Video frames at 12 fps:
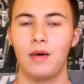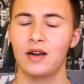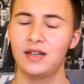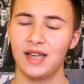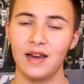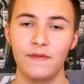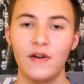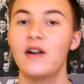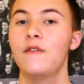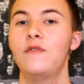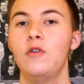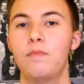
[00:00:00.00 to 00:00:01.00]
I can take
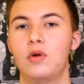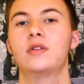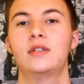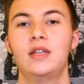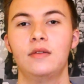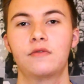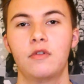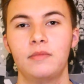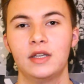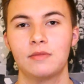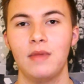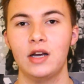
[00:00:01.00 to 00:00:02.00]
very few positives
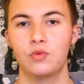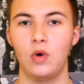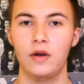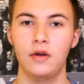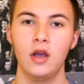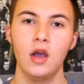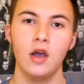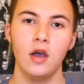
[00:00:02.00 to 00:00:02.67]
from this match. One